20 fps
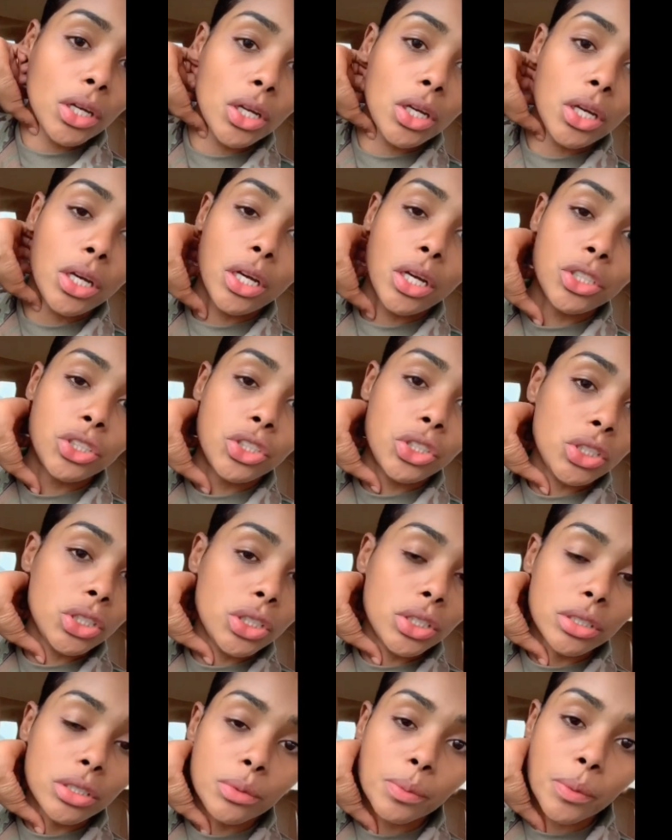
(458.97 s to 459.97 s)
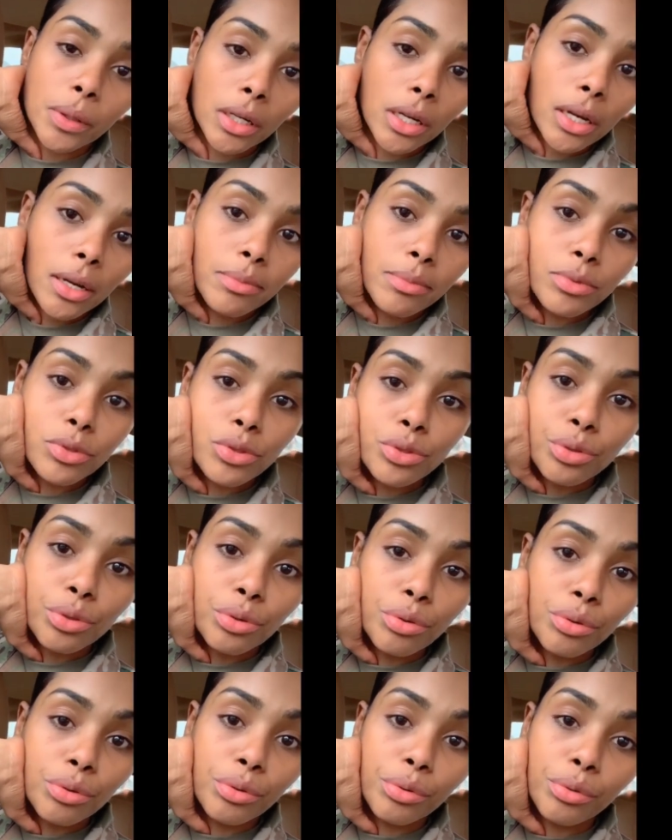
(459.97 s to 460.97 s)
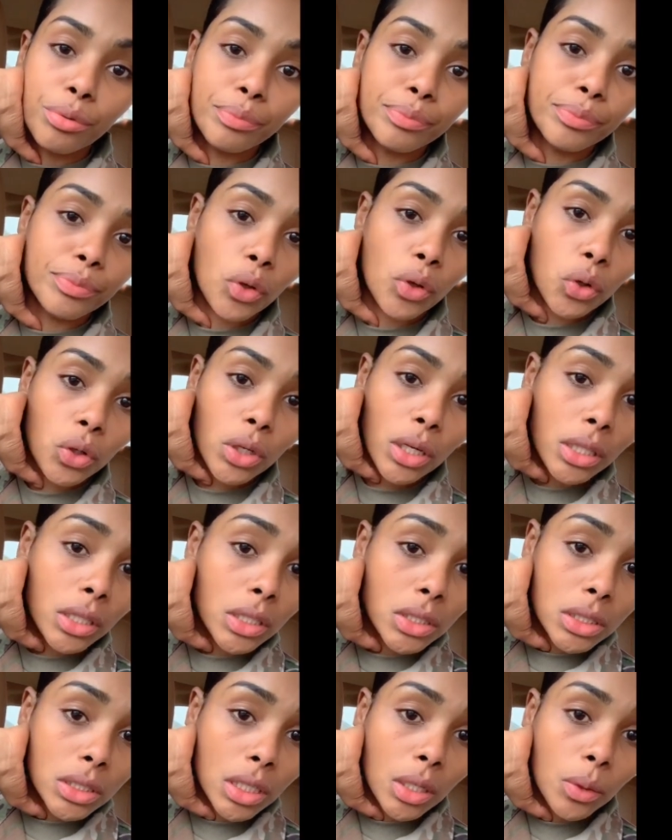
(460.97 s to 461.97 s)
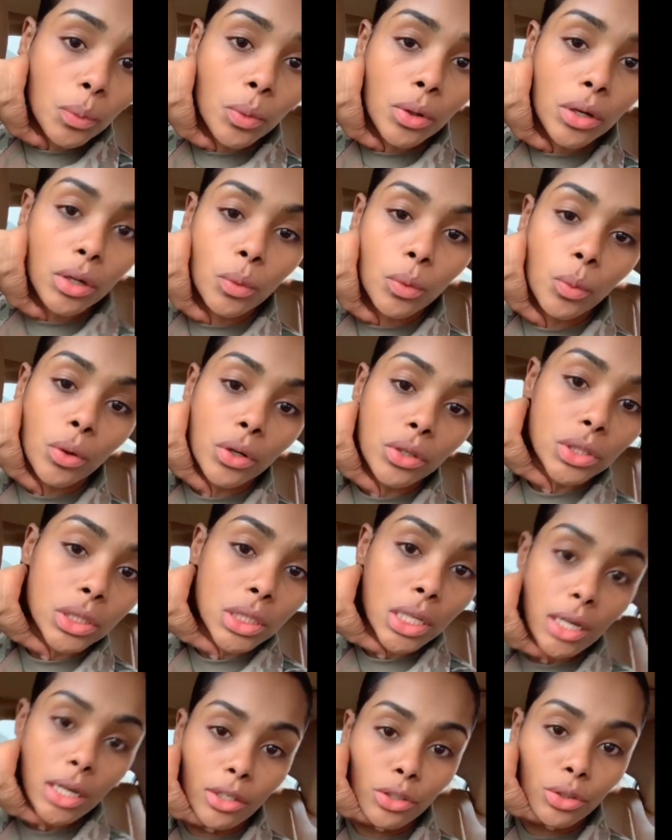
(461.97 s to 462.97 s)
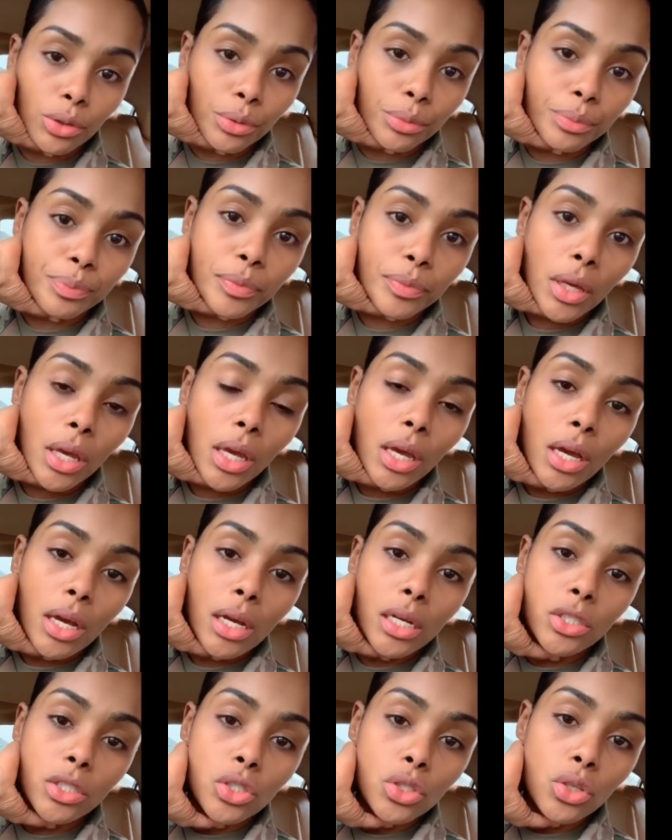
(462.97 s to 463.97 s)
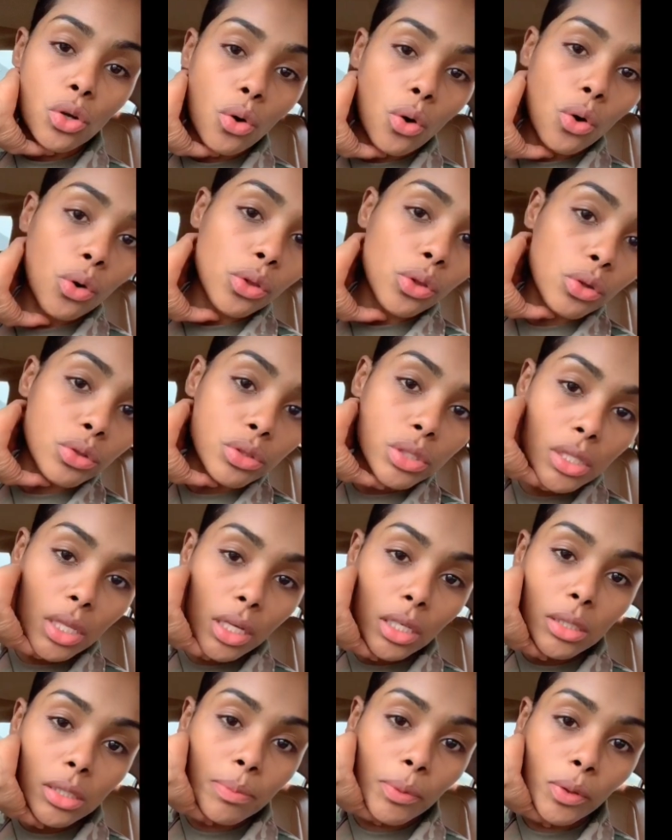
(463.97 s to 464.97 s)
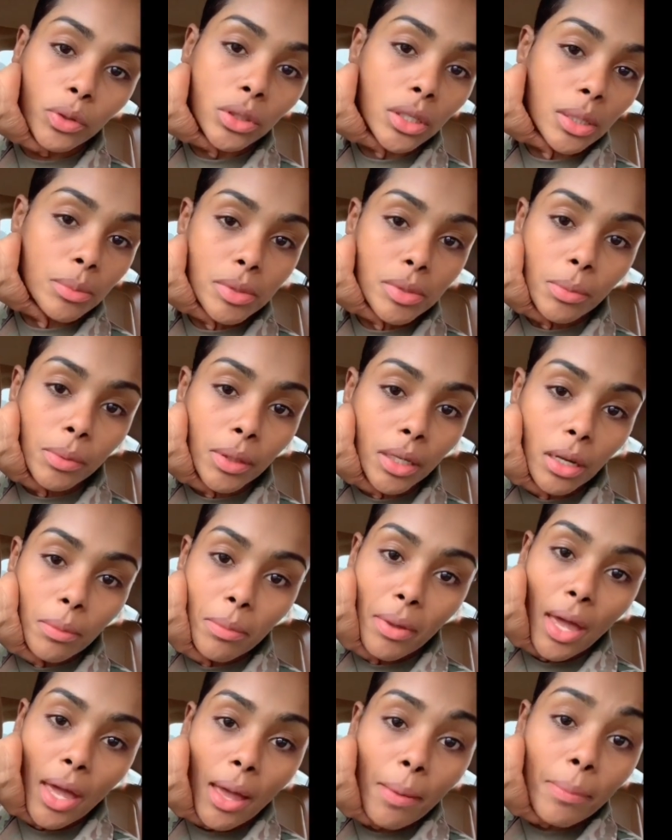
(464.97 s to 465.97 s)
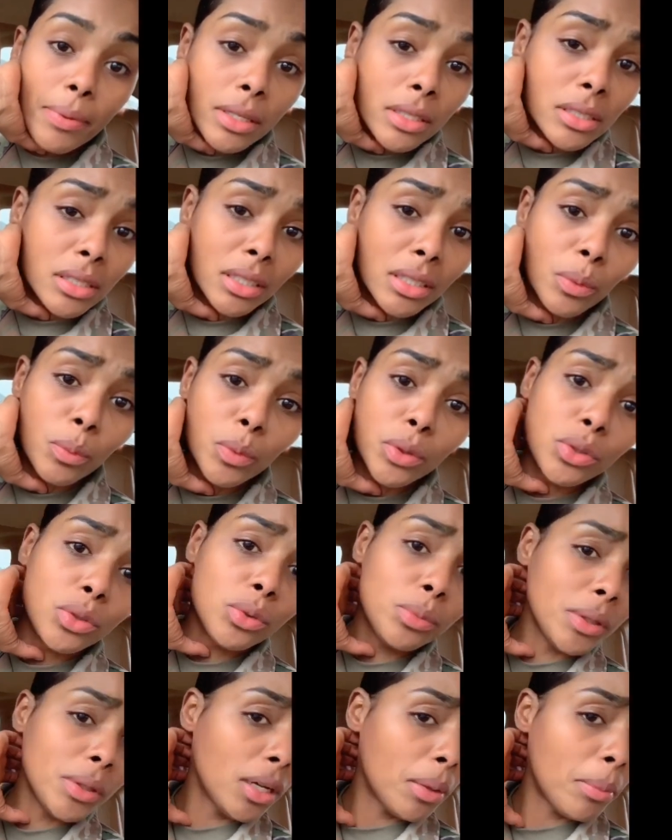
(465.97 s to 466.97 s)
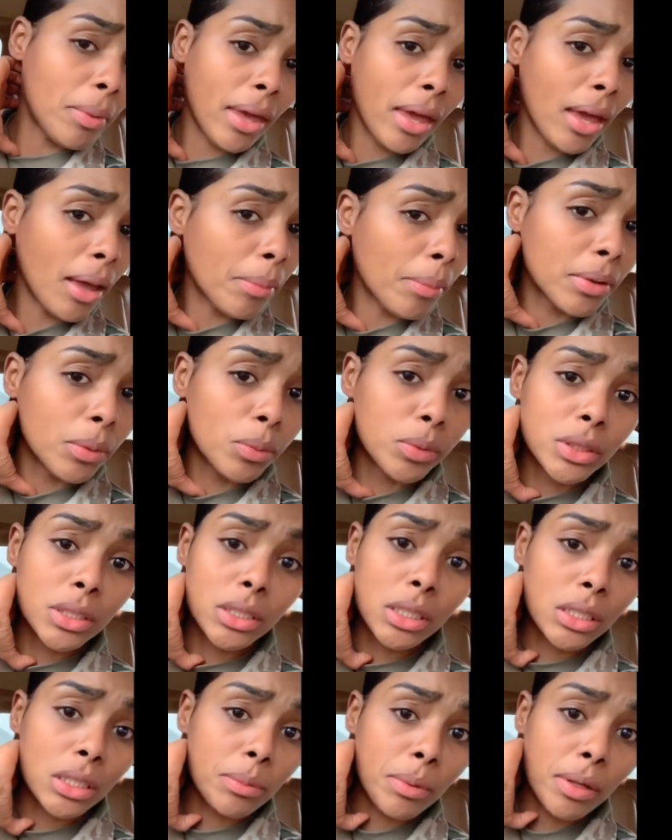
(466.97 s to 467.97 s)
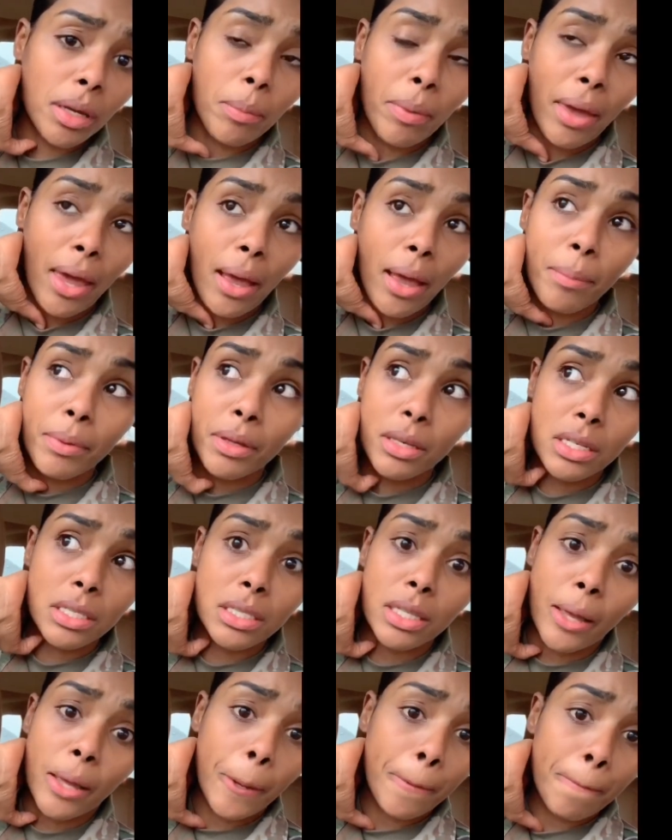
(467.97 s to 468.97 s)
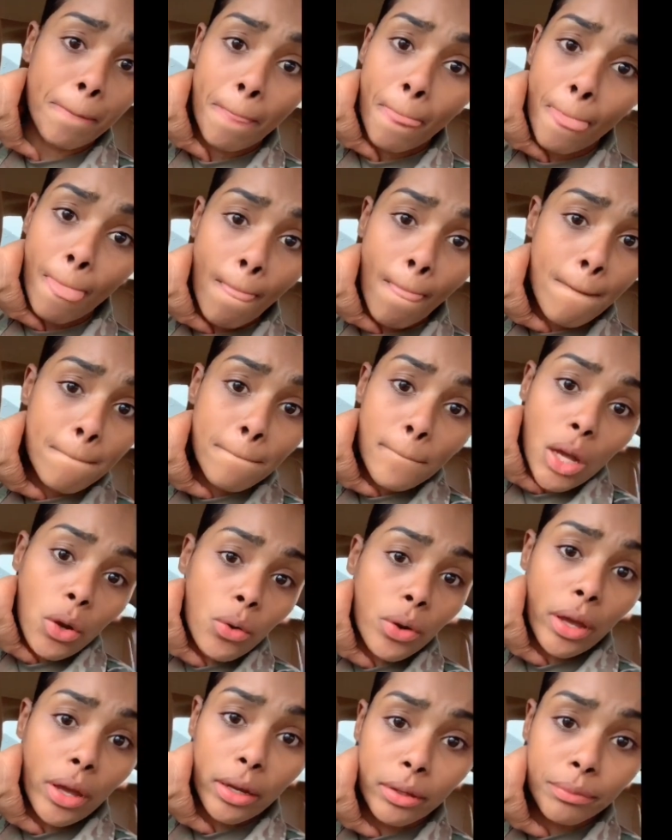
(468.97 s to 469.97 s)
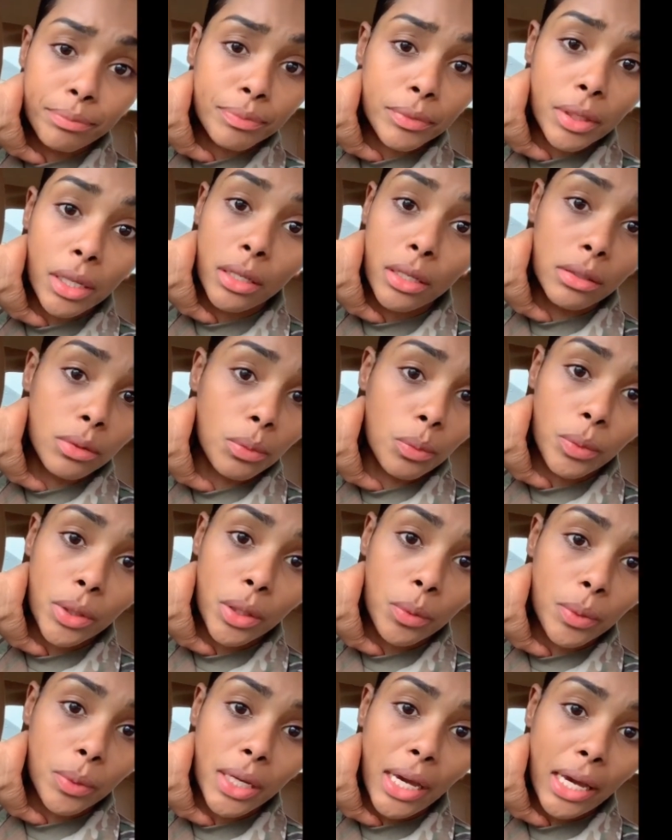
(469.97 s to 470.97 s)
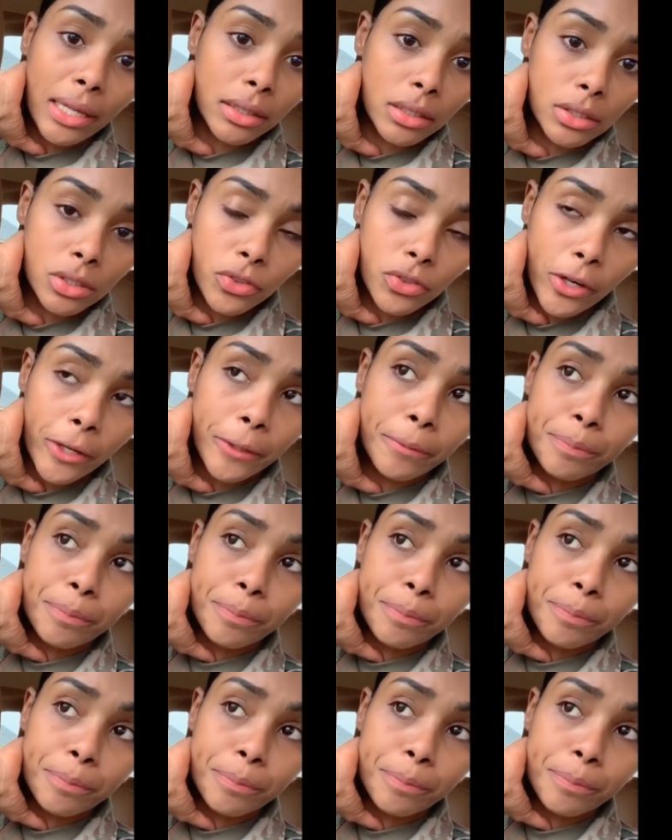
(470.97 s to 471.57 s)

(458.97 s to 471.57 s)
a genius when it comes to, okay, this didn't work. What else can I do? And so all those things build up to become habits. And then once things become a habit, it's like, okay, then we got this, right?